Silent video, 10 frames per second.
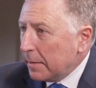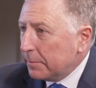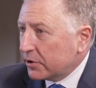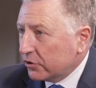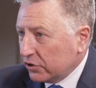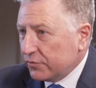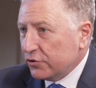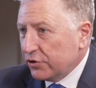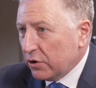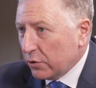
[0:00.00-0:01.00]
Because if you
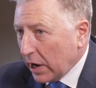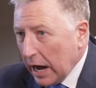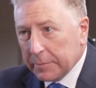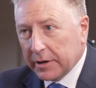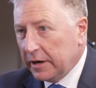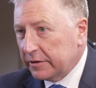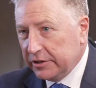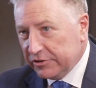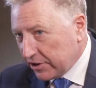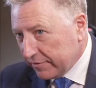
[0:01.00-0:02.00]
don't, I'm going to
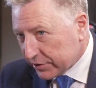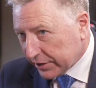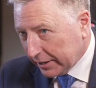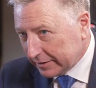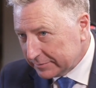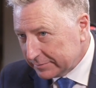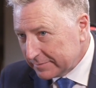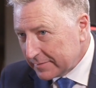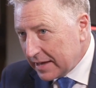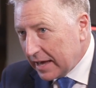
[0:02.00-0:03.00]
unleash everything.
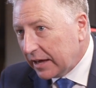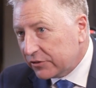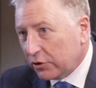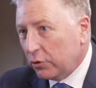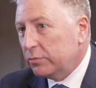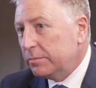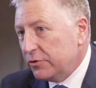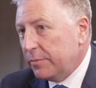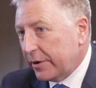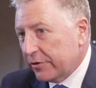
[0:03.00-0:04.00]
And so you
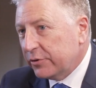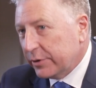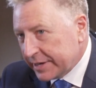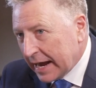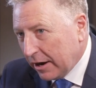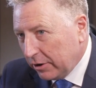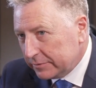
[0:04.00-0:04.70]
better do it now.